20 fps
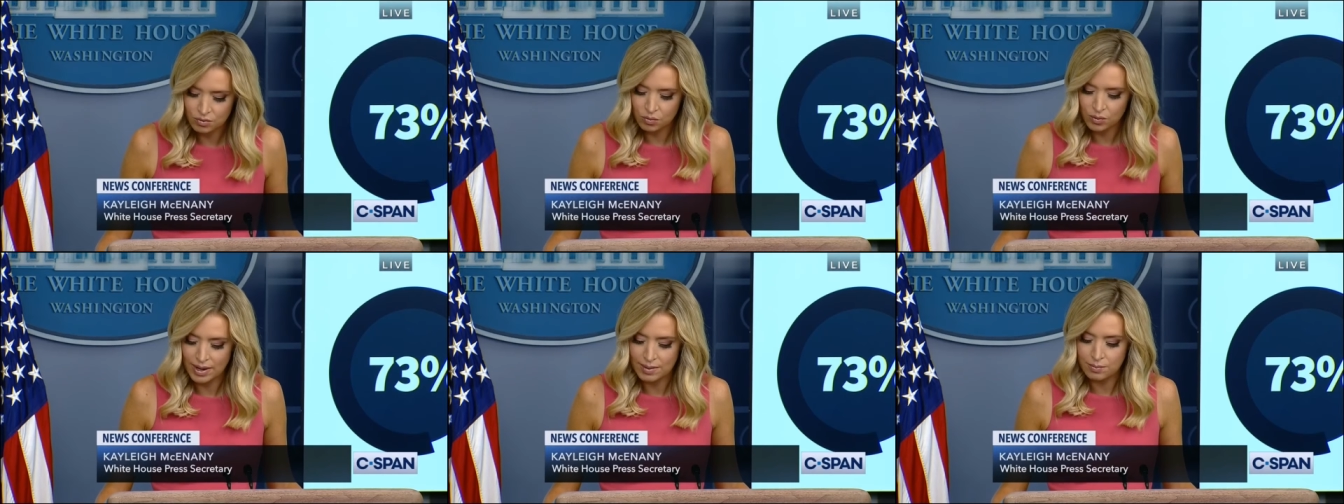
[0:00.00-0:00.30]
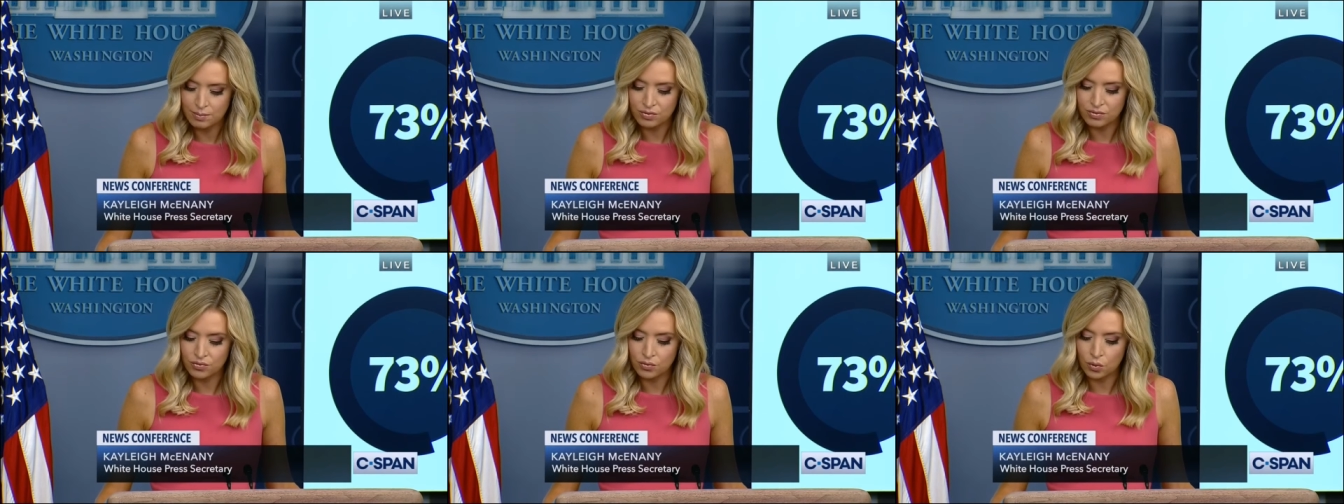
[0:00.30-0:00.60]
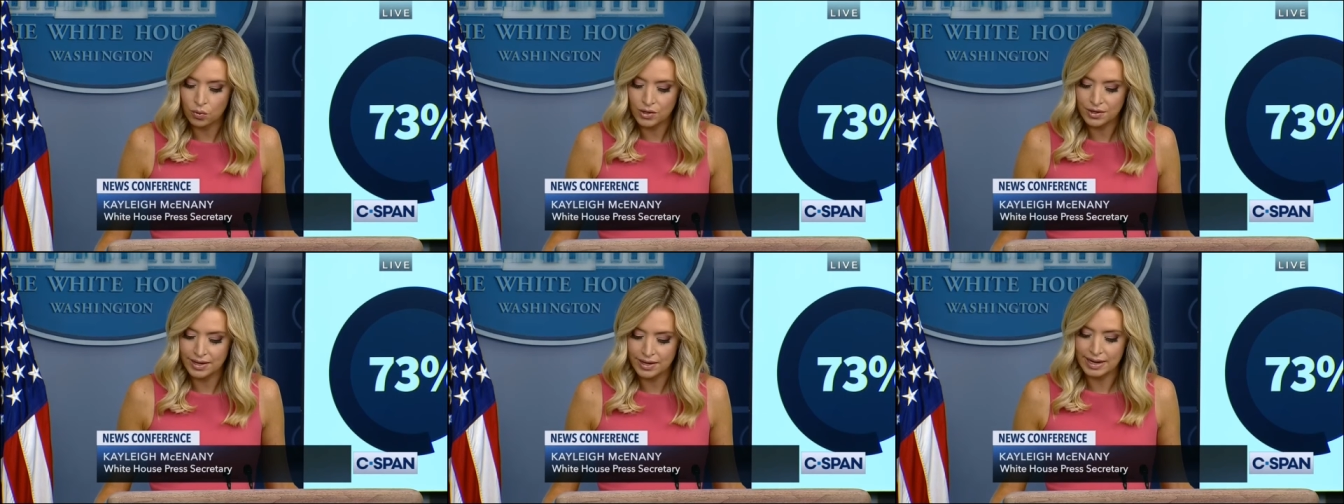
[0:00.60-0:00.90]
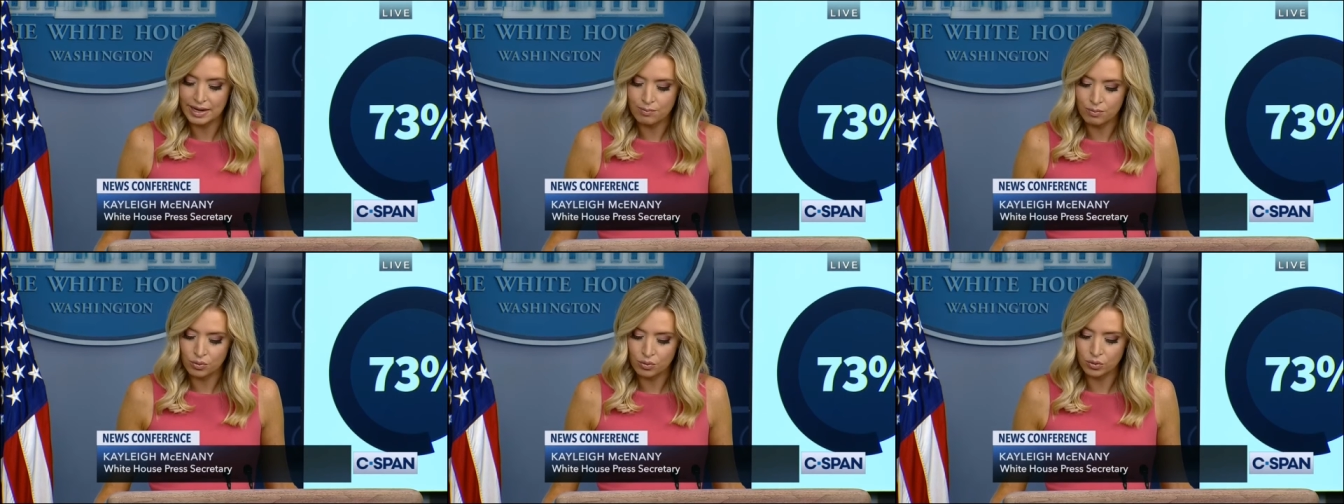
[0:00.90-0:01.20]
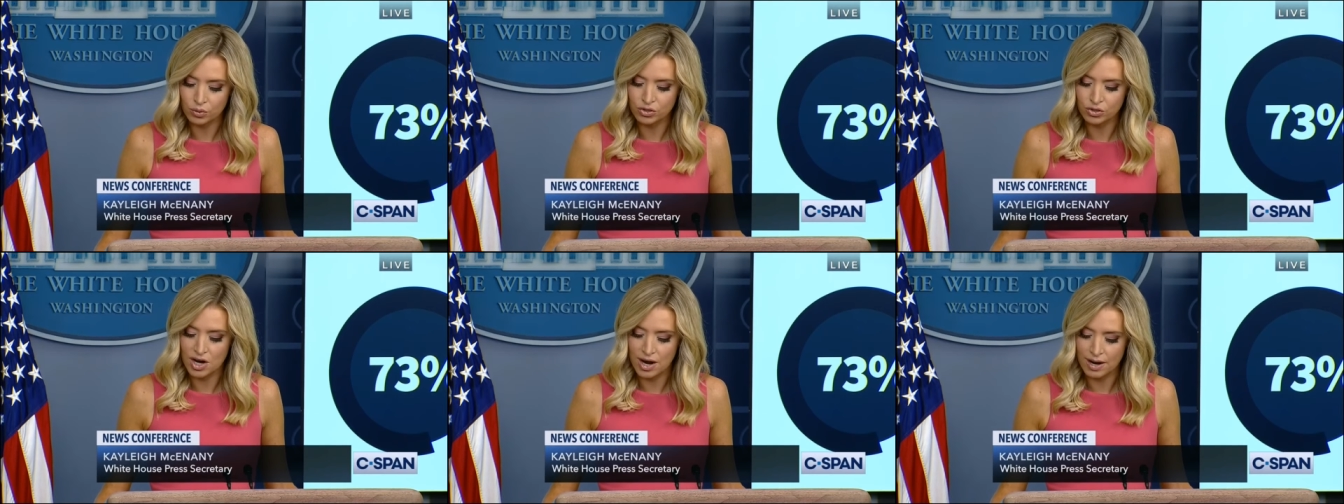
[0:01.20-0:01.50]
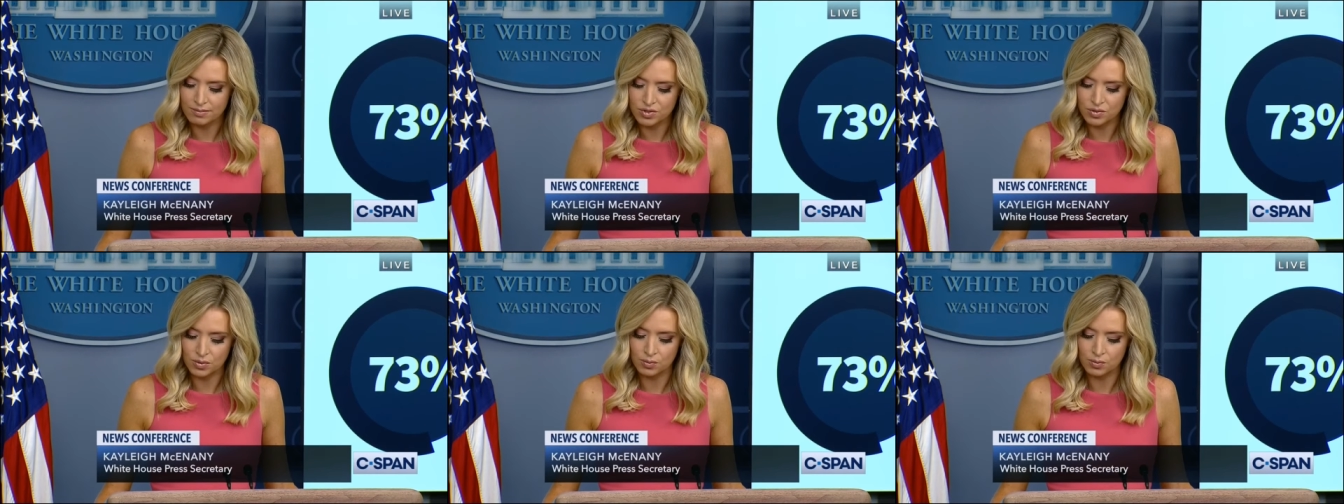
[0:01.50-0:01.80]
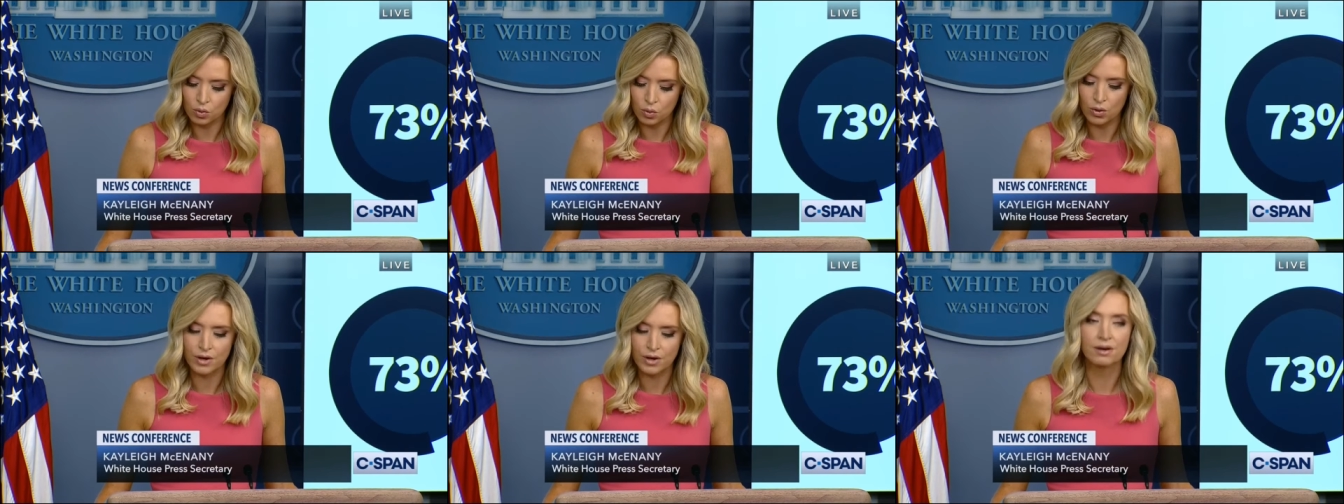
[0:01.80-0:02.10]
right before the April jobs
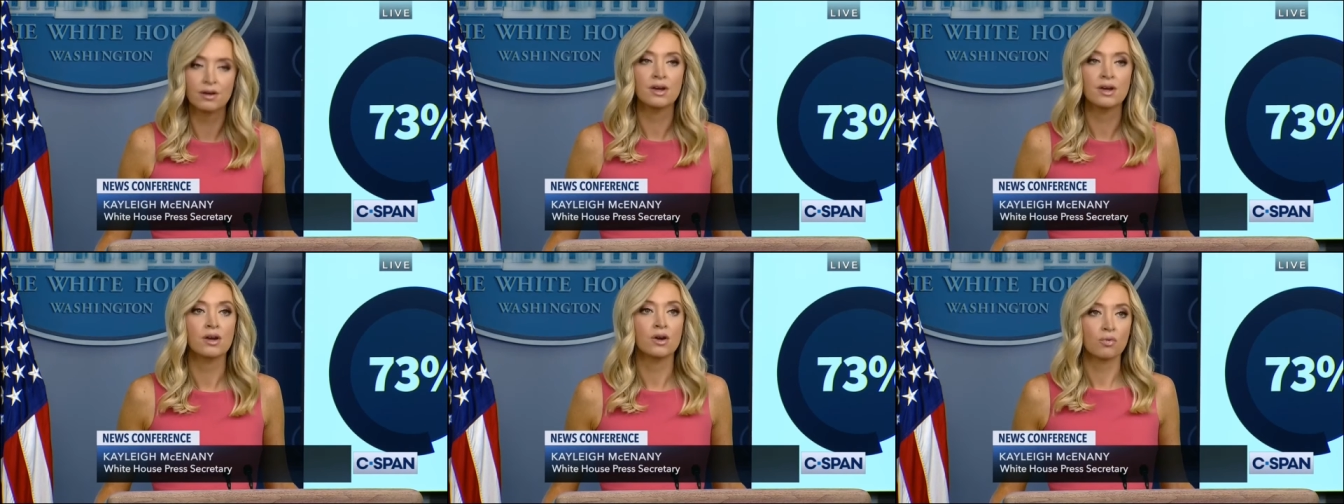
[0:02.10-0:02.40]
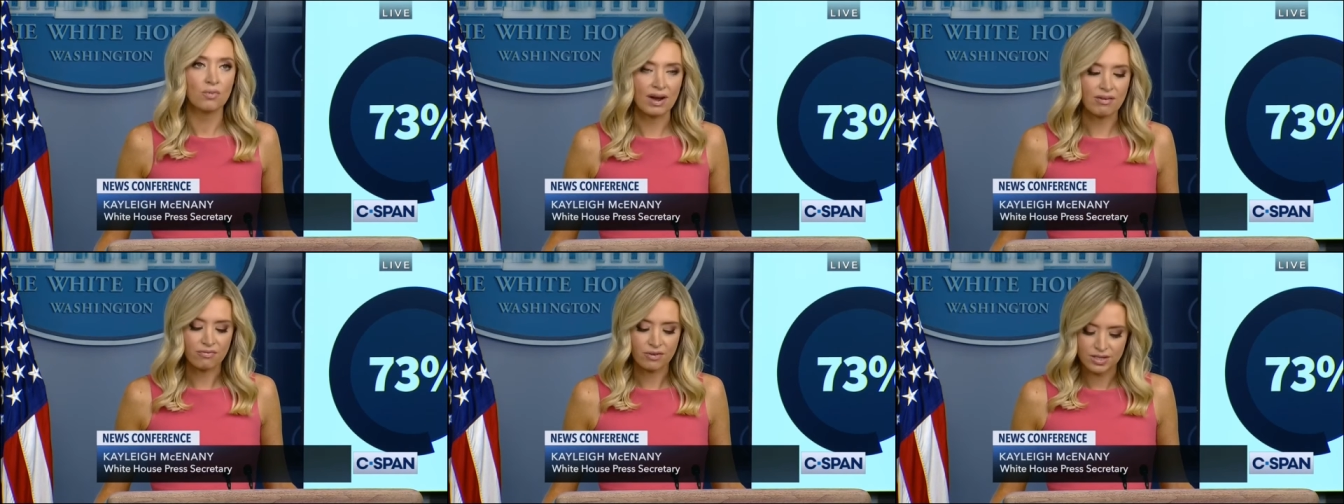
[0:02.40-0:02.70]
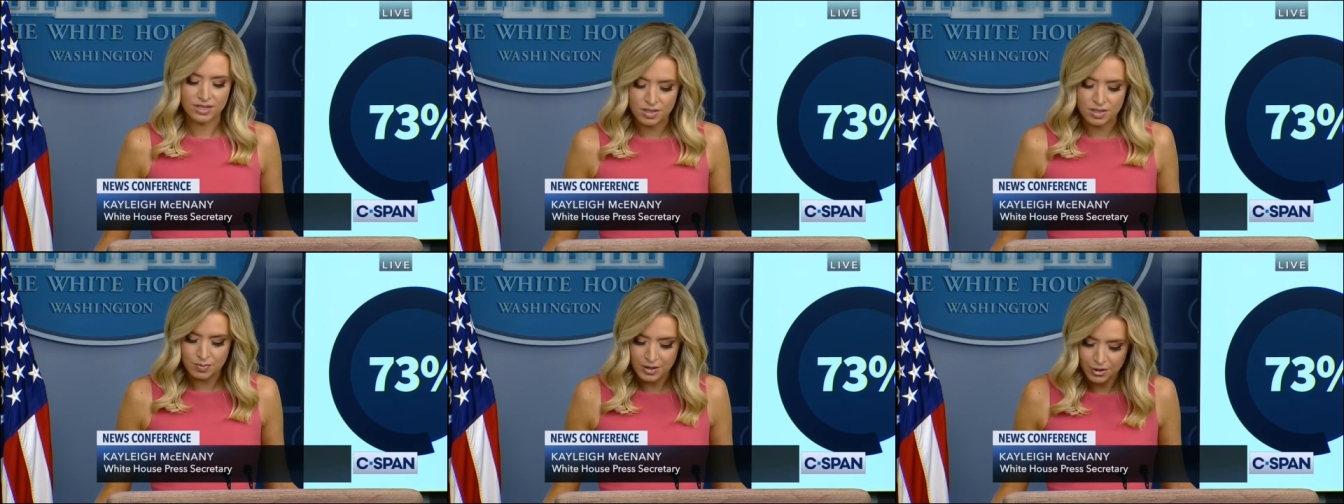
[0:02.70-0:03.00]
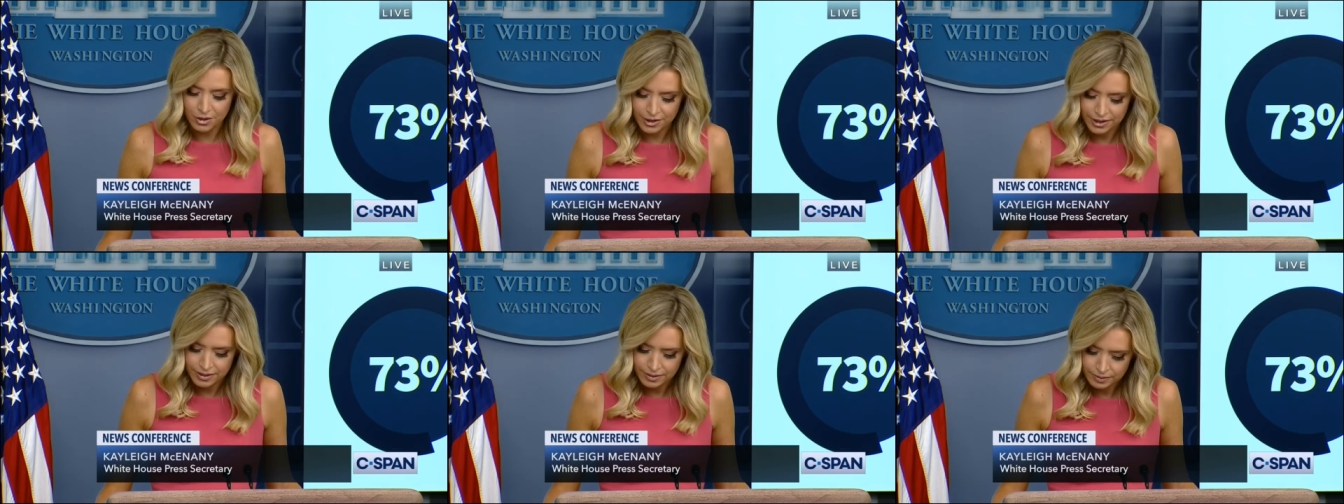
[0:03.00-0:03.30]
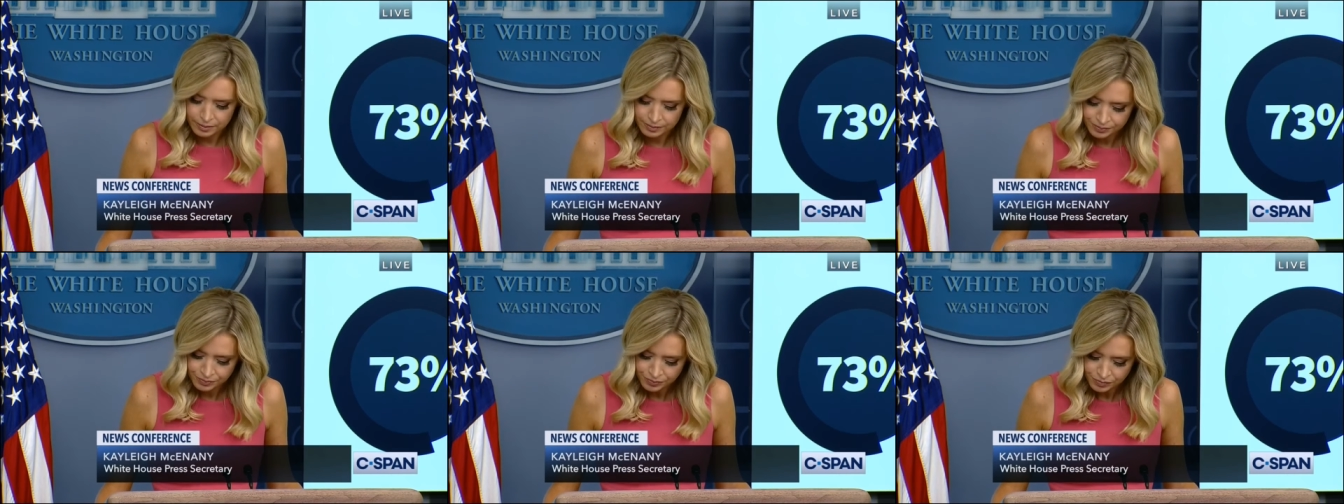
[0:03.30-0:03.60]
report reference period.